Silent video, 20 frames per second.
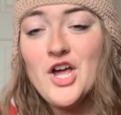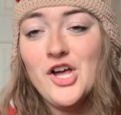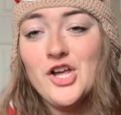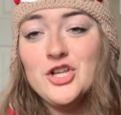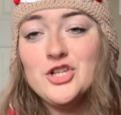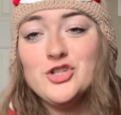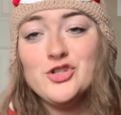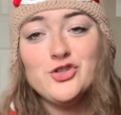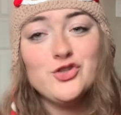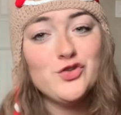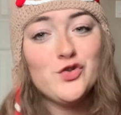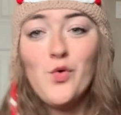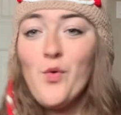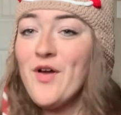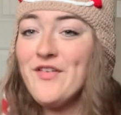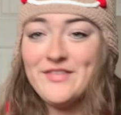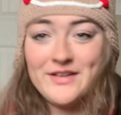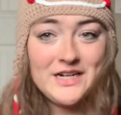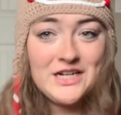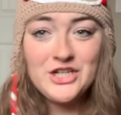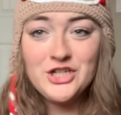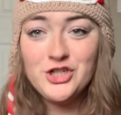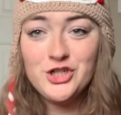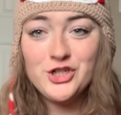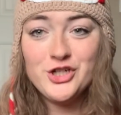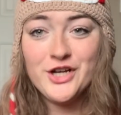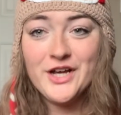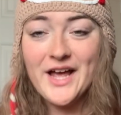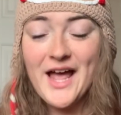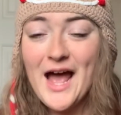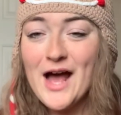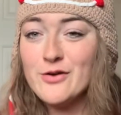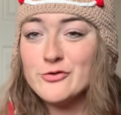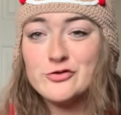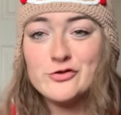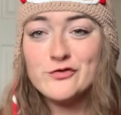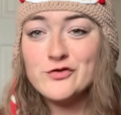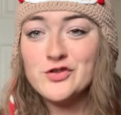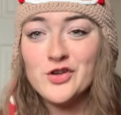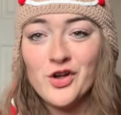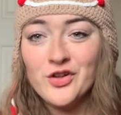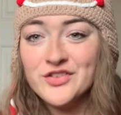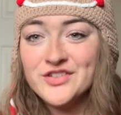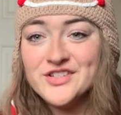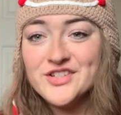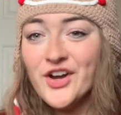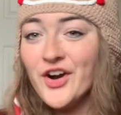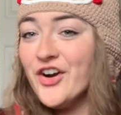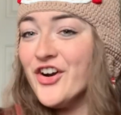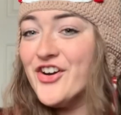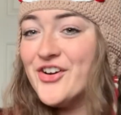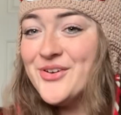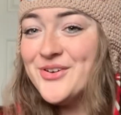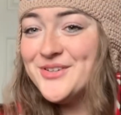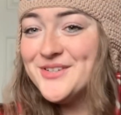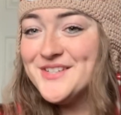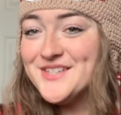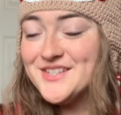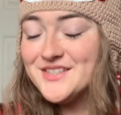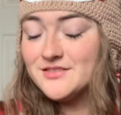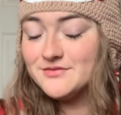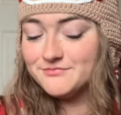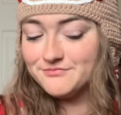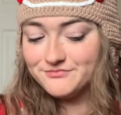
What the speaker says: So I finished House of Salt and Sorrows.